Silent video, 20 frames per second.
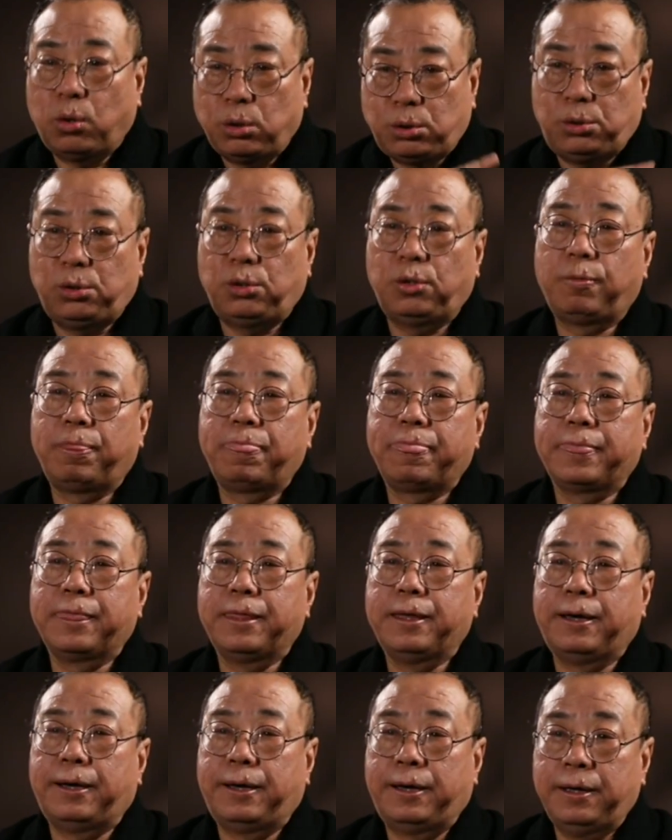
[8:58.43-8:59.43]
Let the
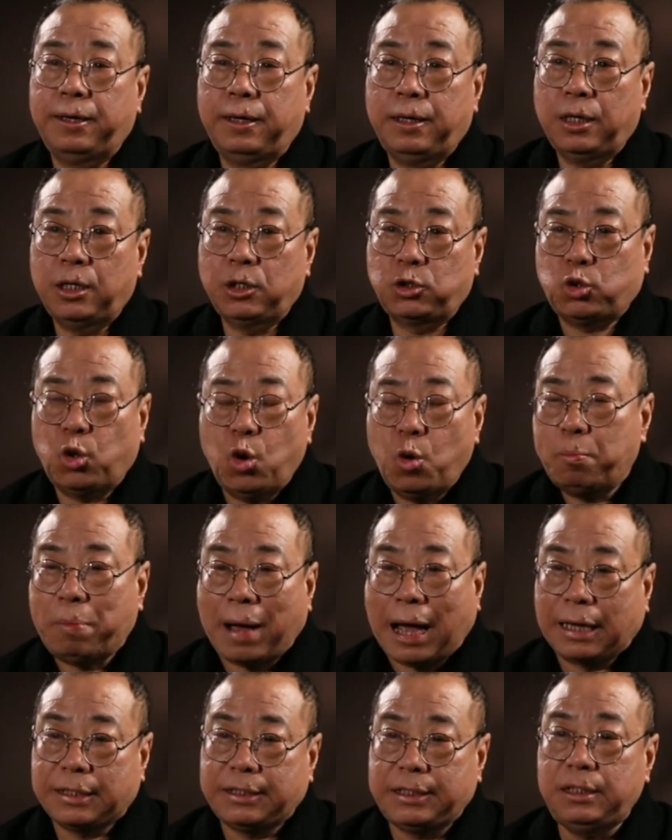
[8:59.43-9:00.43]
past be in the past.
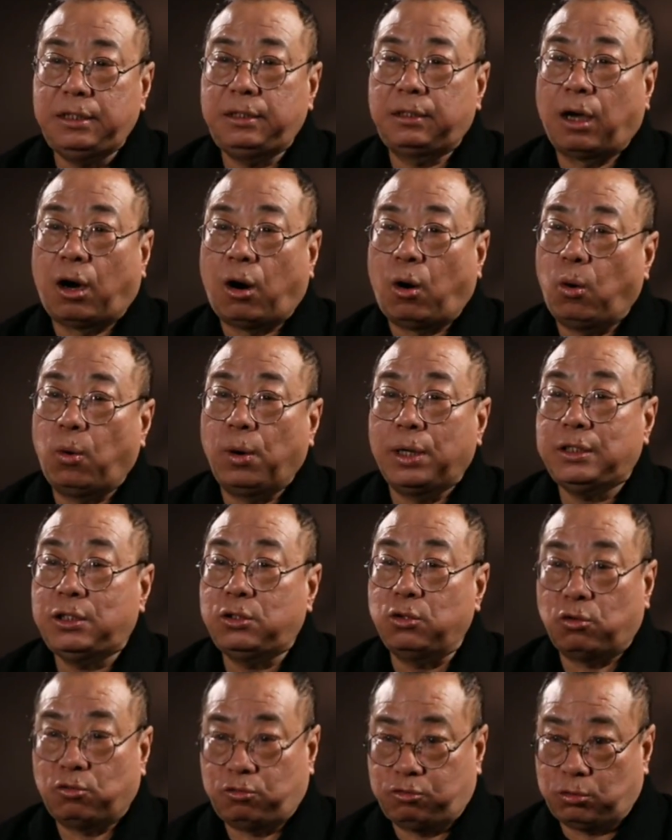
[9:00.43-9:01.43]
After the
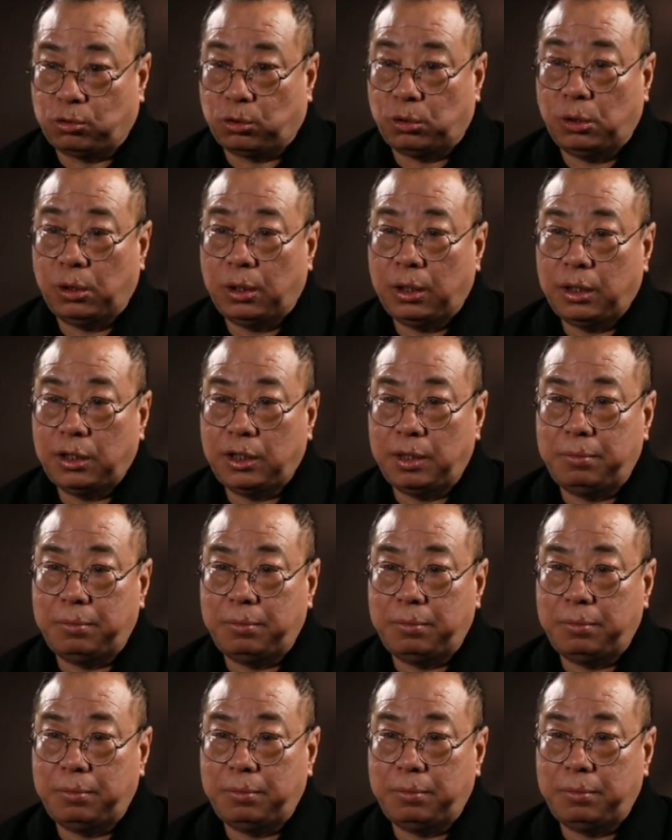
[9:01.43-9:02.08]
eve of the Lunar New Year,